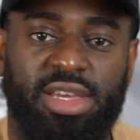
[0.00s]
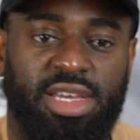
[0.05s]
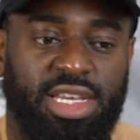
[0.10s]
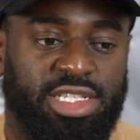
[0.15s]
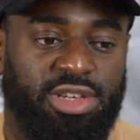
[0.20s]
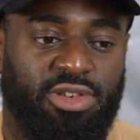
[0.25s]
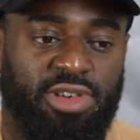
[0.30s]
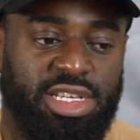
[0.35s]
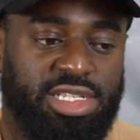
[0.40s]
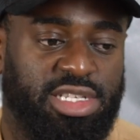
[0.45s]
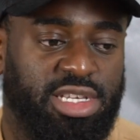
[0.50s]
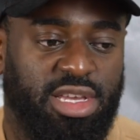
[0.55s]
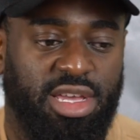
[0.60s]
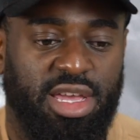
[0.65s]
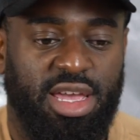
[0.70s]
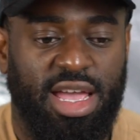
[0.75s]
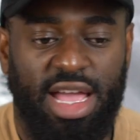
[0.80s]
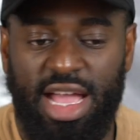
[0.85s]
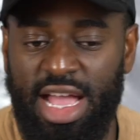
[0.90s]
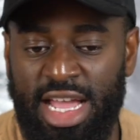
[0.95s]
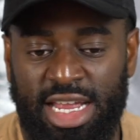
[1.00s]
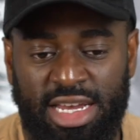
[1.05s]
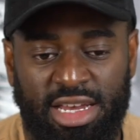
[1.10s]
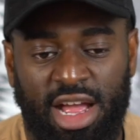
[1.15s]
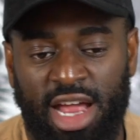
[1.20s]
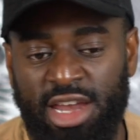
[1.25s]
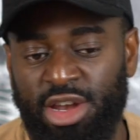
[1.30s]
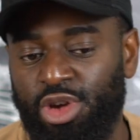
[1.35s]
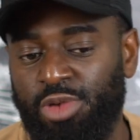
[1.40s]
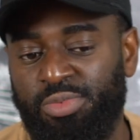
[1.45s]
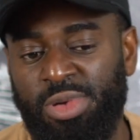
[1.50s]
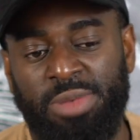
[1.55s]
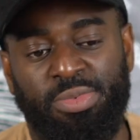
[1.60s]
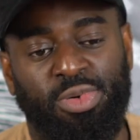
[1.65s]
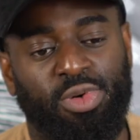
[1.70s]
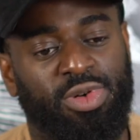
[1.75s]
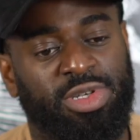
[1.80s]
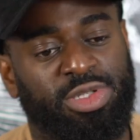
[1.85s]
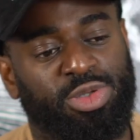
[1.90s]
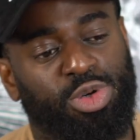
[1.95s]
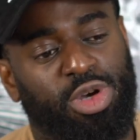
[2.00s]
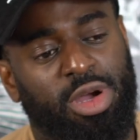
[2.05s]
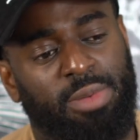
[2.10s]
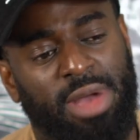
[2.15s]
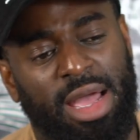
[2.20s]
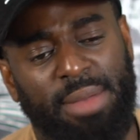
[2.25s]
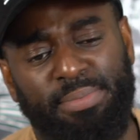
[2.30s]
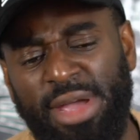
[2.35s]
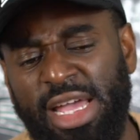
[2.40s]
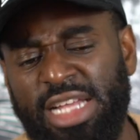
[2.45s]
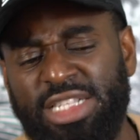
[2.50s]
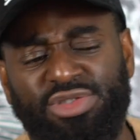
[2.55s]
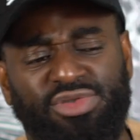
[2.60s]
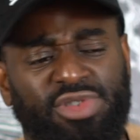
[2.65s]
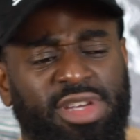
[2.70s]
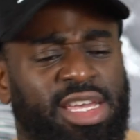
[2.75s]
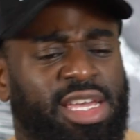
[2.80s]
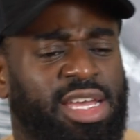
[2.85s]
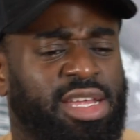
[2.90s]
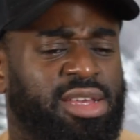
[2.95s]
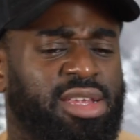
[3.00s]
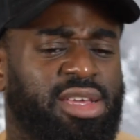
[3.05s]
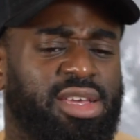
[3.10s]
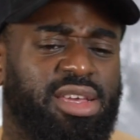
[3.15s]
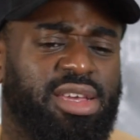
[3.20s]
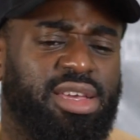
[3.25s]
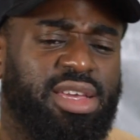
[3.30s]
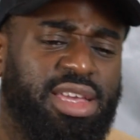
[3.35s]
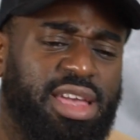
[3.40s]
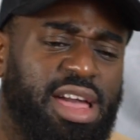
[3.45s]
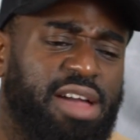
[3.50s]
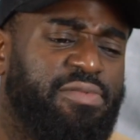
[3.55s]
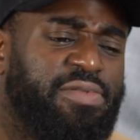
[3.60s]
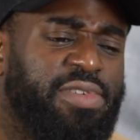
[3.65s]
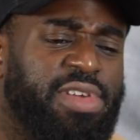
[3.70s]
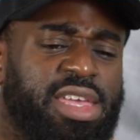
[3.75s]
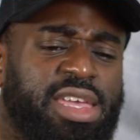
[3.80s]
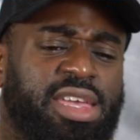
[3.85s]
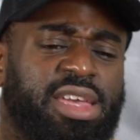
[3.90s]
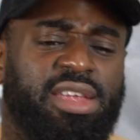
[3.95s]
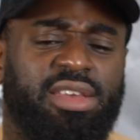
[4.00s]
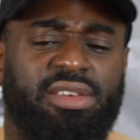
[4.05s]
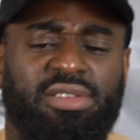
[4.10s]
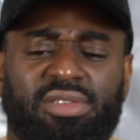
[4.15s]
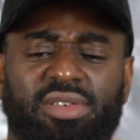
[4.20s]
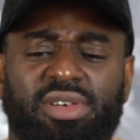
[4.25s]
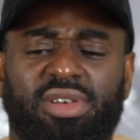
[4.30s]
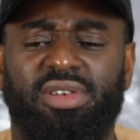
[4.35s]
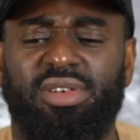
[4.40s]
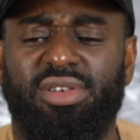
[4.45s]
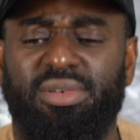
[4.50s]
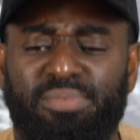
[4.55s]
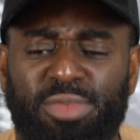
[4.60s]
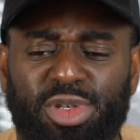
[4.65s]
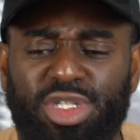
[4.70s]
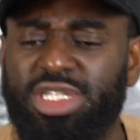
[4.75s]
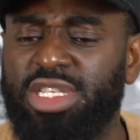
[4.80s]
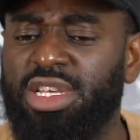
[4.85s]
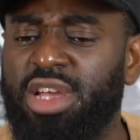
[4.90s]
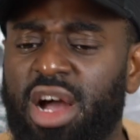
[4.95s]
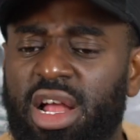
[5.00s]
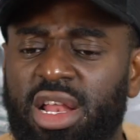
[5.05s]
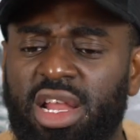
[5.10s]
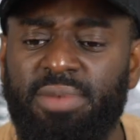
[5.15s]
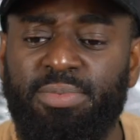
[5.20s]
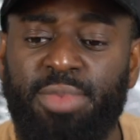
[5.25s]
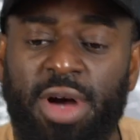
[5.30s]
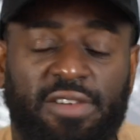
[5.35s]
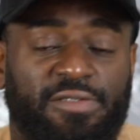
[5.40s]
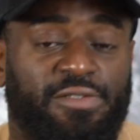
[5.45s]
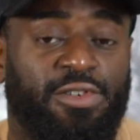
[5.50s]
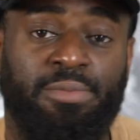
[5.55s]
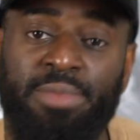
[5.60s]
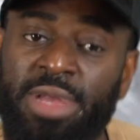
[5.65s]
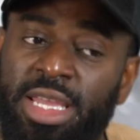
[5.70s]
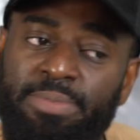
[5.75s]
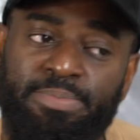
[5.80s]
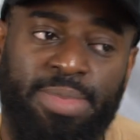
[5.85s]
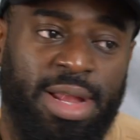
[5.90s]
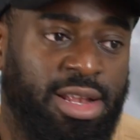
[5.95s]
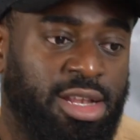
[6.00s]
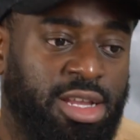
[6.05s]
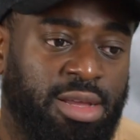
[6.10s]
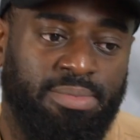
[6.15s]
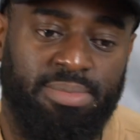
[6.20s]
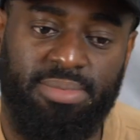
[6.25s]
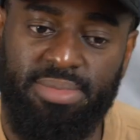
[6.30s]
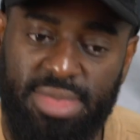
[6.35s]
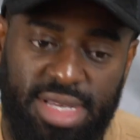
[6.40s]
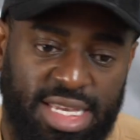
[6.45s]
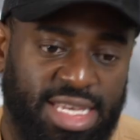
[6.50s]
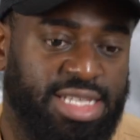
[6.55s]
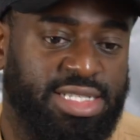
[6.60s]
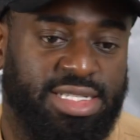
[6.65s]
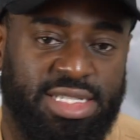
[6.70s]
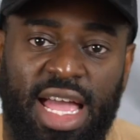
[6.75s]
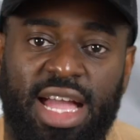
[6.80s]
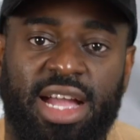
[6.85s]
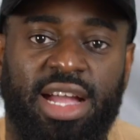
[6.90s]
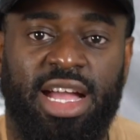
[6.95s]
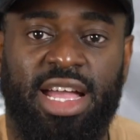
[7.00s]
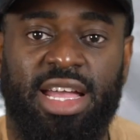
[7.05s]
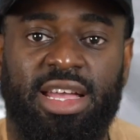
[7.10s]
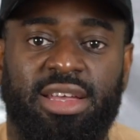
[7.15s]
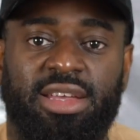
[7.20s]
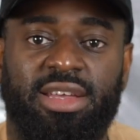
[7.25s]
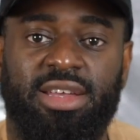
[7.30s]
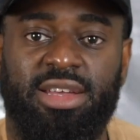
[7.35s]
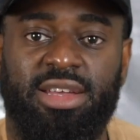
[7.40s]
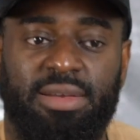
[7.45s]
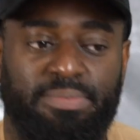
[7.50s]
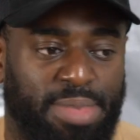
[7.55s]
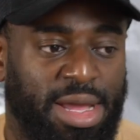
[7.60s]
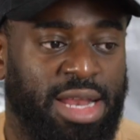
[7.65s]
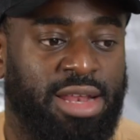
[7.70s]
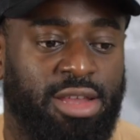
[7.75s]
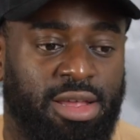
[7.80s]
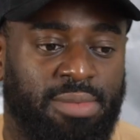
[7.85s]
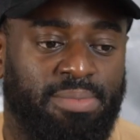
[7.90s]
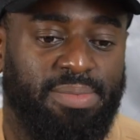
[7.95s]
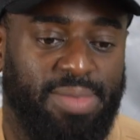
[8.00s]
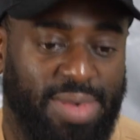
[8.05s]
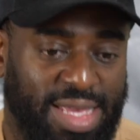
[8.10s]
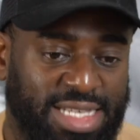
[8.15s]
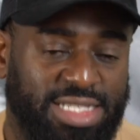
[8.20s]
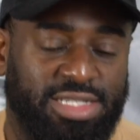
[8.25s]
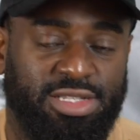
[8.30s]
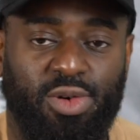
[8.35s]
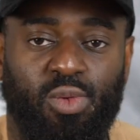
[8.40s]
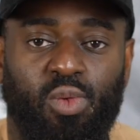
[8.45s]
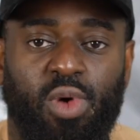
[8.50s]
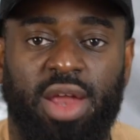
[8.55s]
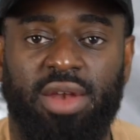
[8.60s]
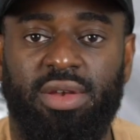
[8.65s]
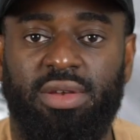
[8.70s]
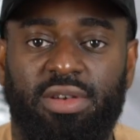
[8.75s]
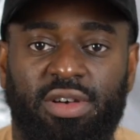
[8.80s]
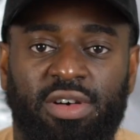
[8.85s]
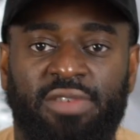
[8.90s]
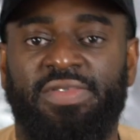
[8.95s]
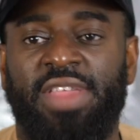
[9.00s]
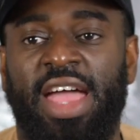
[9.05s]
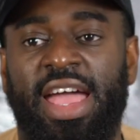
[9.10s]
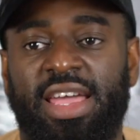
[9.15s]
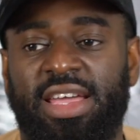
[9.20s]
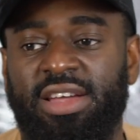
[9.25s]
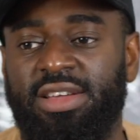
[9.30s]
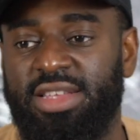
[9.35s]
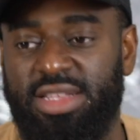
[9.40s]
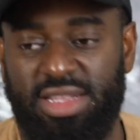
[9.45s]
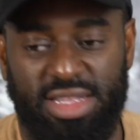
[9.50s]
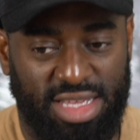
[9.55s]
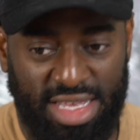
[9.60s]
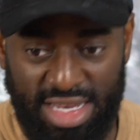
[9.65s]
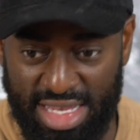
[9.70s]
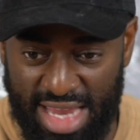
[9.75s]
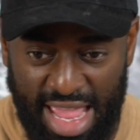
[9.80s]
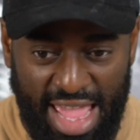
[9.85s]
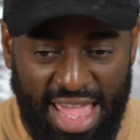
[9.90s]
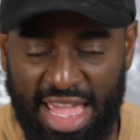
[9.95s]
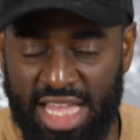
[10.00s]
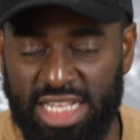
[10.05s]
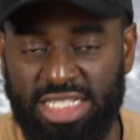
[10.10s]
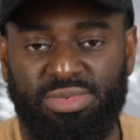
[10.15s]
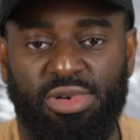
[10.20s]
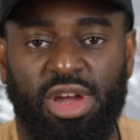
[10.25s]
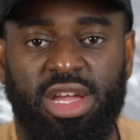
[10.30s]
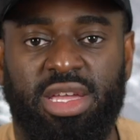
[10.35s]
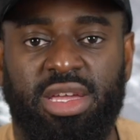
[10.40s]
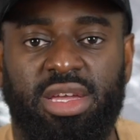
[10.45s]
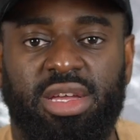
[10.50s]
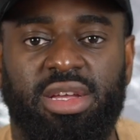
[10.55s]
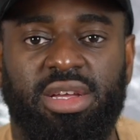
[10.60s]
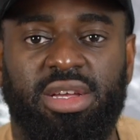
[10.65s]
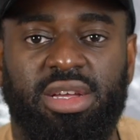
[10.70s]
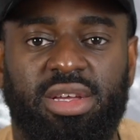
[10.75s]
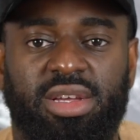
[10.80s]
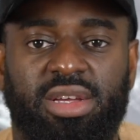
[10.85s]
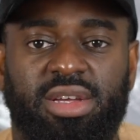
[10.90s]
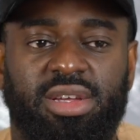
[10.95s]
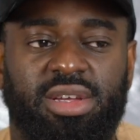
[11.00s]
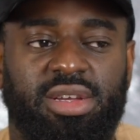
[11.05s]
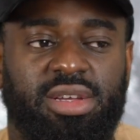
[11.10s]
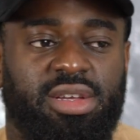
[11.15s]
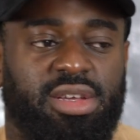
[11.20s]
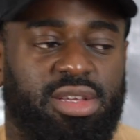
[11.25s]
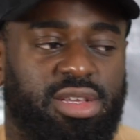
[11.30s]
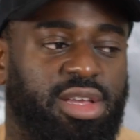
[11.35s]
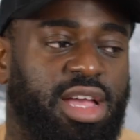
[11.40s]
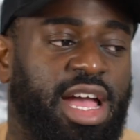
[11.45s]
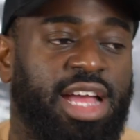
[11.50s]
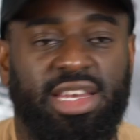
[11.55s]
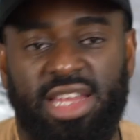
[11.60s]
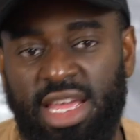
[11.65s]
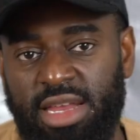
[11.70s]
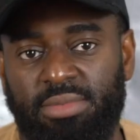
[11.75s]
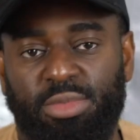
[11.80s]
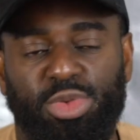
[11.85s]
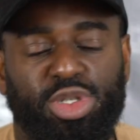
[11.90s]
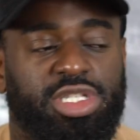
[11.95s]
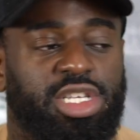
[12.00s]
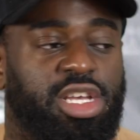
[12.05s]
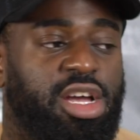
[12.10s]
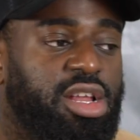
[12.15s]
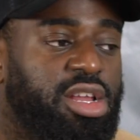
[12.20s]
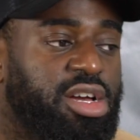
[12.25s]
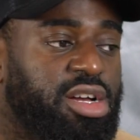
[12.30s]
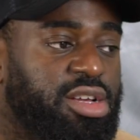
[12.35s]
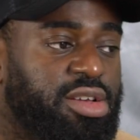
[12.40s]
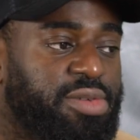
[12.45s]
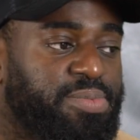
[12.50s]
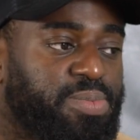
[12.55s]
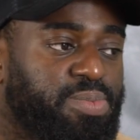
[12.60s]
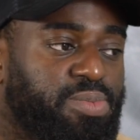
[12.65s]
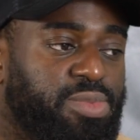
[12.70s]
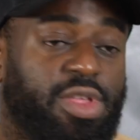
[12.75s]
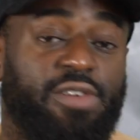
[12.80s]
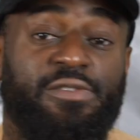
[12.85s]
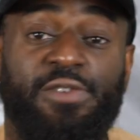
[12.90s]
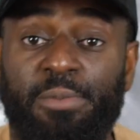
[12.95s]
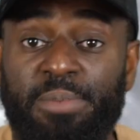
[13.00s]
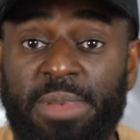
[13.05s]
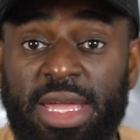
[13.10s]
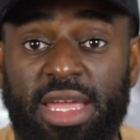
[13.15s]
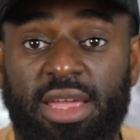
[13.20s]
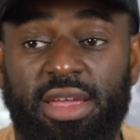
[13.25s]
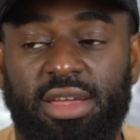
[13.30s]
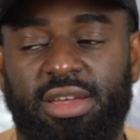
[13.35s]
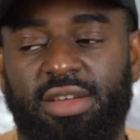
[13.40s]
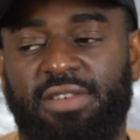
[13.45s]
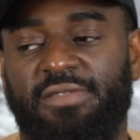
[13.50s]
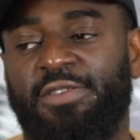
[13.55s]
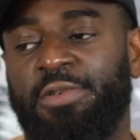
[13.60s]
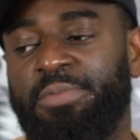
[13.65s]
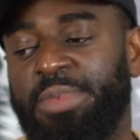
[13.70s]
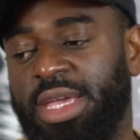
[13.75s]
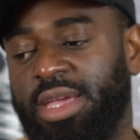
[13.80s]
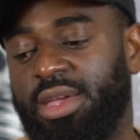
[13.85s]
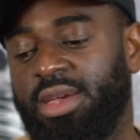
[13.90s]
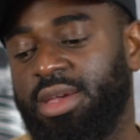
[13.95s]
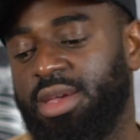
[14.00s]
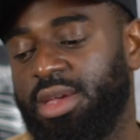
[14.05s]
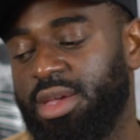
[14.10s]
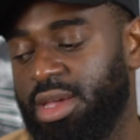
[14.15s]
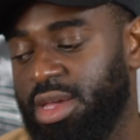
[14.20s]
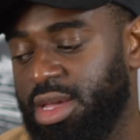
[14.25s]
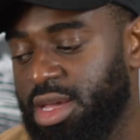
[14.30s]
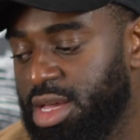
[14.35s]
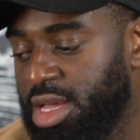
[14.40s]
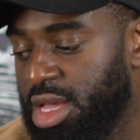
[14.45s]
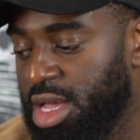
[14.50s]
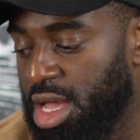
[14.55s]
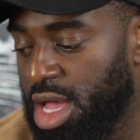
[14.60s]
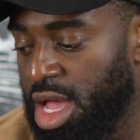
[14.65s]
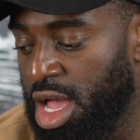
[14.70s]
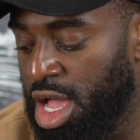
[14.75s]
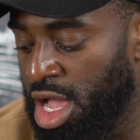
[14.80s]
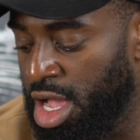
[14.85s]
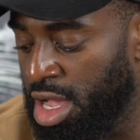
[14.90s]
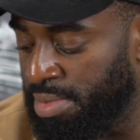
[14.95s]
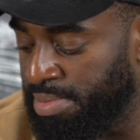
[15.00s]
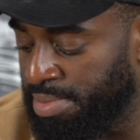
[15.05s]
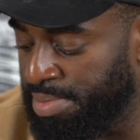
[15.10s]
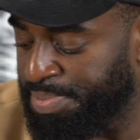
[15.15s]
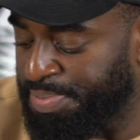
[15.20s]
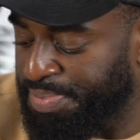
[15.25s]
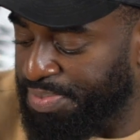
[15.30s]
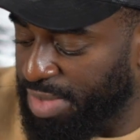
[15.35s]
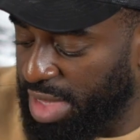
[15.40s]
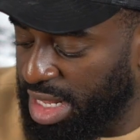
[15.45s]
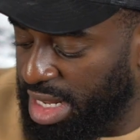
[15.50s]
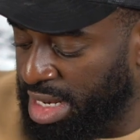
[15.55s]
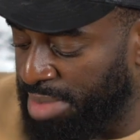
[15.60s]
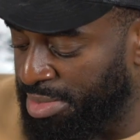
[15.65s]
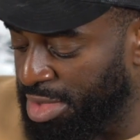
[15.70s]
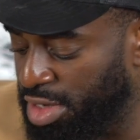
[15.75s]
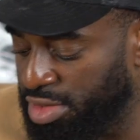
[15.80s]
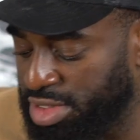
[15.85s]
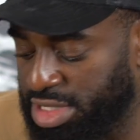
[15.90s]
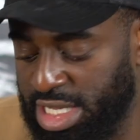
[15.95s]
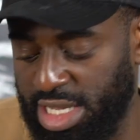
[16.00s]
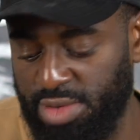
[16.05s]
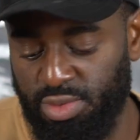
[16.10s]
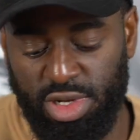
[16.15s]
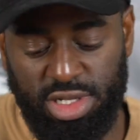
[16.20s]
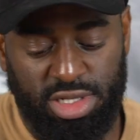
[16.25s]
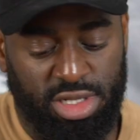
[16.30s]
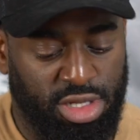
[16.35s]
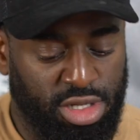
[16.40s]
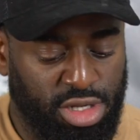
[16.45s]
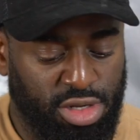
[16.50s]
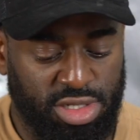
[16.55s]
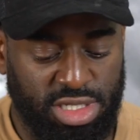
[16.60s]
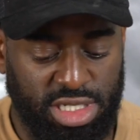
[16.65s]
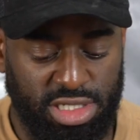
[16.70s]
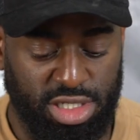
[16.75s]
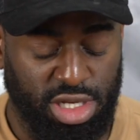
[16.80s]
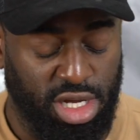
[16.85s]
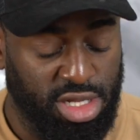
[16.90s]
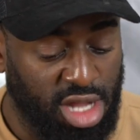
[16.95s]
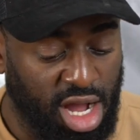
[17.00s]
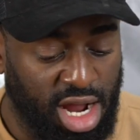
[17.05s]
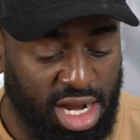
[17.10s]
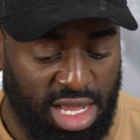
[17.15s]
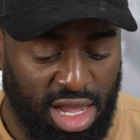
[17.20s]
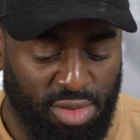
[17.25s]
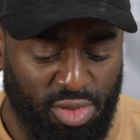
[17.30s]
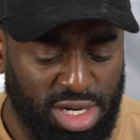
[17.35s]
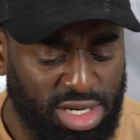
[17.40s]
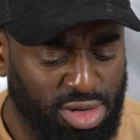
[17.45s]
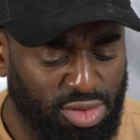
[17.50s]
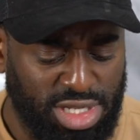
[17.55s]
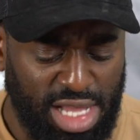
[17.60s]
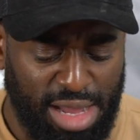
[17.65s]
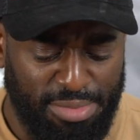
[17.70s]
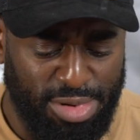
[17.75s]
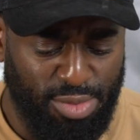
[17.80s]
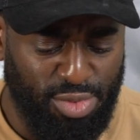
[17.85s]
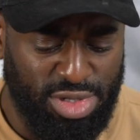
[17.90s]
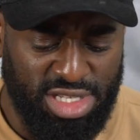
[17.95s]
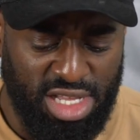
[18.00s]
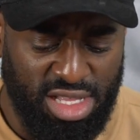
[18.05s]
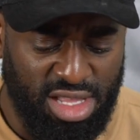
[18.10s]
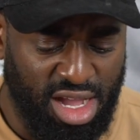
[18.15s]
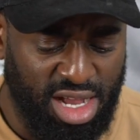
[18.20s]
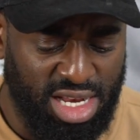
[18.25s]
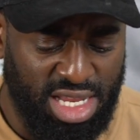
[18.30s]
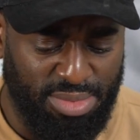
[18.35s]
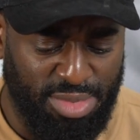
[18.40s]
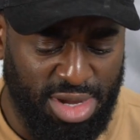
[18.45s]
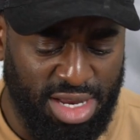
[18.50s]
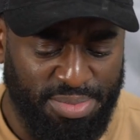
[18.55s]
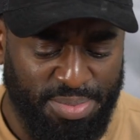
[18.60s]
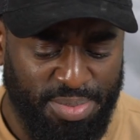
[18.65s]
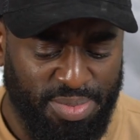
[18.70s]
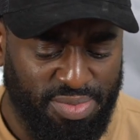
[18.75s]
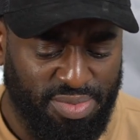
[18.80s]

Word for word: It's crazy. And I know people always talk about Pedri and Gavi and Musiala, but for me, Bellingham is that guy. Bellingham is the one of that in that age bracket, and then Musiala for me. For me. Um, let me go and see what the news is. Tonali. I wonder what's happening with Tonali, man.